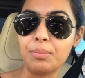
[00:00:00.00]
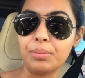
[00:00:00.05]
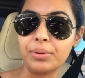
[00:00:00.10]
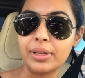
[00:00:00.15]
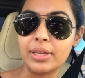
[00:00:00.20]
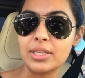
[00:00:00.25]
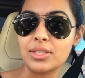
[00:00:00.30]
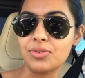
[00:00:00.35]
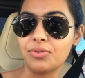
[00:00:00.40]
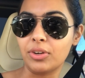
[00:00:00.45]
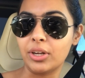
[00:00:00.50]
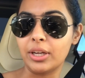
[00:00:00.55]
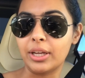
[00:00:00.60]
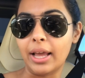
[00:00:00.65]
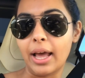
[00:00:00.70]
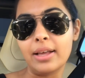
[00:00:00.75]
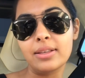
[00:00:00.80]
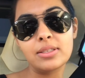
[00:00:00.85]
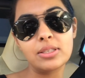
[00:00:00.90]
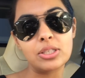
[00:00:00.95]
in place for a
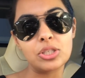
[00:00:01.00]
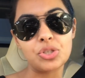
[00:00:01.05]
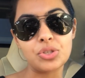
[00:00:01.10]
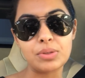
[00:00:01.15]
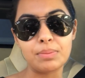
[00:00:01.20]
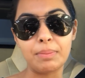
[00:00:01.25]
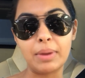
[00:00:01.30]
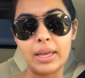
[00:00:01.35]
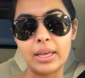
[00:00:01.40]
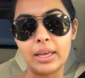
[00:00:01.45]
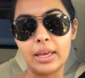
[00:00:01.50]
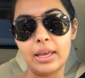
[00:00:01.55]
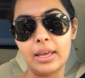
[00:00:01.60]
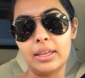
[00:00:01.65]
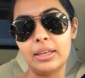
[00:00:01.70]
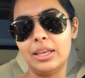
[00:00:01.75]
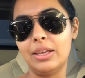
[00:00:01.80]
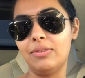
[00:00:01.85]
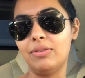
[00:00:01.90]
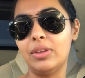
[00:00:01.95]
guest just to make it
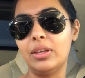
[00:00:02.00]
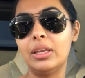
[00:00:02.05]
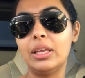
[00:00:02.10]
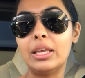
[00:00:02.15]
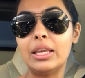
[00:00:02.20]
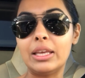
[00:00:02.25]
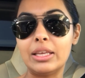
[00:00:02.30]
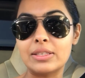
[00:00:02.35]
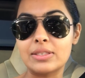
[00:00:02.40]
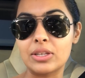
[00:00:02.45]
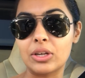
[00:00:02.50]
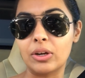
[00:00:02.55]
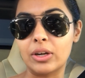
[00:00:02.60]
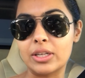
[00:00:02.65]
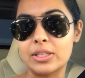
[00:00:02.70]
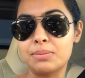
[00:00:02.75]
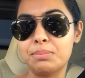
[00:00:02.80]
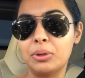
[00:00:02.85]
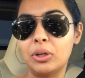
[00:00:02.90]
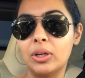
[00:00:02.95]
an even easier
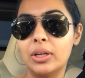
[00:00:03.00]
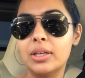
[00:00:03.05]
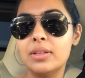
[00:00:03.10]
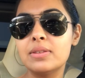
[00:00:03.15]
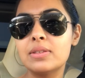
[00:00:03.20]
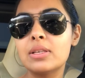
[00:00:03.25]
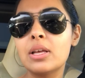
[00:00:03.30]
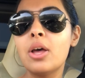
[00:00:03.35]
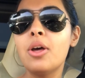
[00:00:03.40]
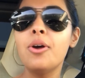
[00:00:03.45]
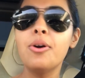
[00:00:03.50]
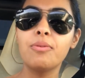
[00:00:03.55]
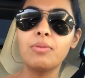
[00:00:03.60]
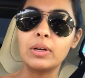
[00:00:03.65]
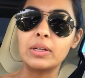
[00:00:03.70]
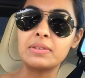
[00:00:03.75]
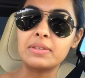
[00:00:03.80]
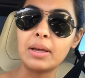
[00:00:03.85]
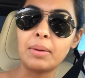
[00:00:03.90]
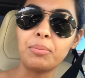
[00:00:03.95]
experience.
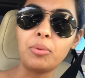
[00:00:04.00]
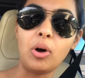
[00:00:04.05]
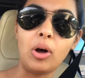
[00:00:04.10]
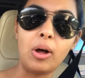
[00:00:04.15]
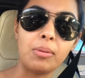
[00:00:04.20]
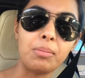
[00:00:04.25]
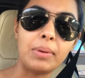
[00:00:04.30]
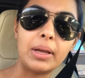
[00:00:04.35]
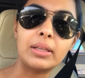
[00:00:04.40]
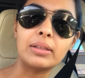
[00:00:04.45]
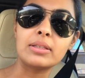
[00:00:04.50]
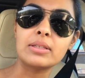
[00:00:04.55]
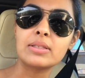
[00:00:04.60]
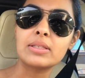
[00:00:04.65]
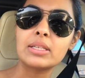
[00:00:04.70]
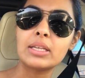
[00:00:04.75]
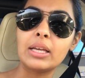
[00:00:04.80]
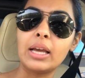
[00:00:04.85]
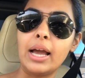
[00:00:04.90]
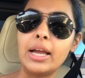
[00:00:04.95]
For example, on my
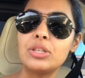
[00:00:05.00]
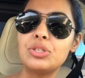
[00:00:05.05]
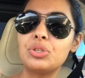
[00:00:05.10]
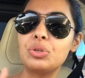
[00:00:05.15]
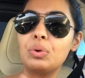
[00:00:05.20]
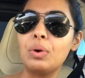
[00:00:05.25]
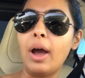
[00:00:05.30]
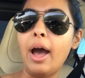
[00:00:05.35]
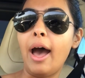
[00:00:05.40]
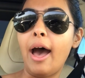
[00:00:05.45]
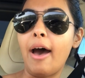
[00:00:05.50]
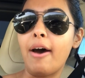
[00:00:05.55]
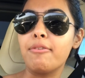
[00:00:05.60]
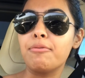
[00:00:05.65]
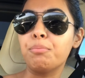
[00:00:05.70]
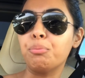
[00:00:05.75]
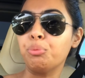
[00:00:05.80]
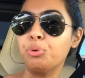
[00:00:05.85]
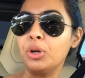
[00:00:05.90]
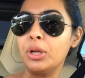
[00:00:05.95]
listing, I do
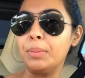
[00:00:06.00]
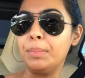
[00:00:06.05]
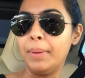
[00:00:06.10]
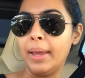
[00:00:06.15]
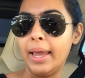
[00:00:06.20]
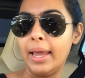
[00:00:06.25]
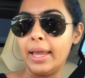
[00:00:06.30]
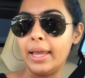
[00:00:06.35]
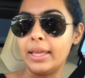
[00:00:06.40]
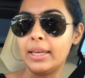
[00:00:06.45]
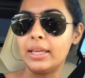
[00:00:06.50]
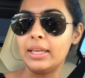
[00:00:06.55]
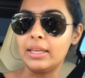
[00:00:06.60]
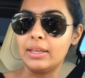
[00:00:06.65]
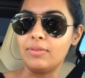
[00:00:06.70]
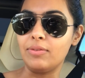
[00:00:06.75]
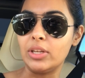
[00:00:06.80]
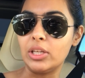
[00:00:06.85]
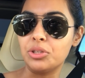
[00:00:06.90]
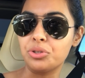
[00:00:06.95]
have prepaid
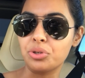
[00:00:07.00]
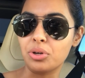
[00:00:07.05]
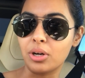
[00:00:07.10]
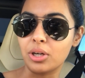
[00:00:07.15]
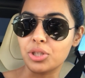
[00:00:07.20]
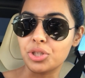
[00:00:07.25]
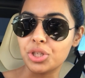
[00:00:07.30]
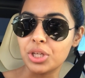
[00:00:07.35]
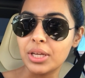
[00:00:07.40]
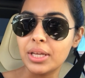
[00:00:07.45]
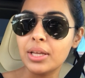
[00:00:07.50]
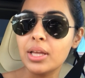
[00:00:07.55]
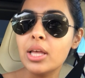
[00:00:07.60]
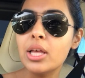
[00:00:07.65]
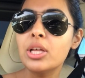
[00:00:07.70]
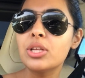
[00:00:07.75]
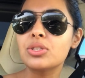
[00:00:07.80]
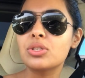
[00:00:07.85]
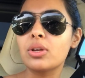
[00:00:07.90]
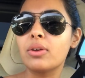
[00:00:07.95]
EV charging.
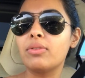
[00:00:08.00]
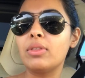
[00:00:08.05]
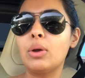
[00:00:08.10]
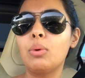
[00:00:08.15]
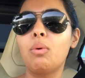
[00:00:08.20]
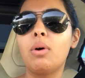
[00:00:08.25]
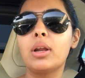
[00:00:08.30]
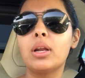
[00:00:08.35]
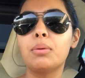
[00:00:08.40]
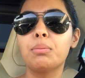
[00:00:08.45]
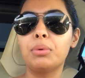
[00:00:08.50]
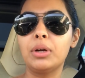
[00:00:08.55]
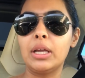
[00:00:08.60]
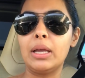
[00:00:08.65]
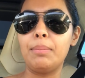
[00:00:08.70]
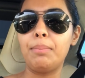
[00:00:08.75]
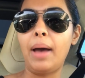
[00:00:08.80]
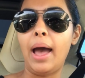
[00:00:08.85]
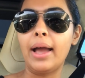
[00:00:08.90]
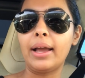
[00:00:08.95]
So if they want to bring
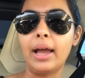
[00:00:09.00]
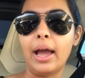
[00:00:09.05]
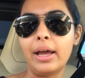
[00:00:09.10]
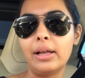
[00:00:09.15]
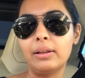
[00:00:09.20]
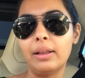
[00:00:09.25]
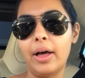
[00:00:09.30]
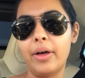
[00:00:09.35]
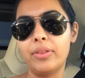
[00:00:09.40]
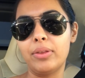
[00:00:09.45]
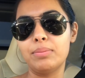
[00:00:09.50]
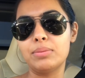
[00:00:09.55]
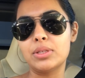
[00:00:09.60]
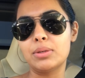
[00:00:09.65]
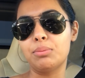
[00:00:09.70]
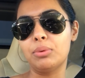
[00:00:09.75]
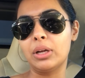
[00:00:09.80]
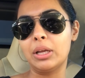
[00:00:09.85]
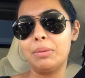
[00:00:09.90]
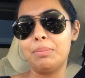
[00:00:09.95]
it back, I allow them
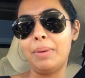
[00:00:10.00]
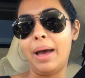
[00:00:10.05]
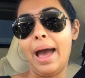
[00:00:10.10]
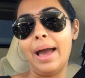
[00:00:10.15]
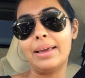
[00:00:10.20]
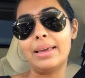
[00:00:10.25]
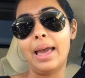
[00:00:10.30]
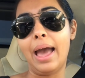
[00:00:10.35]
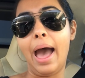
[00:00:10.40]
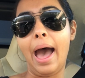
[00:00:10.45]
to bring it back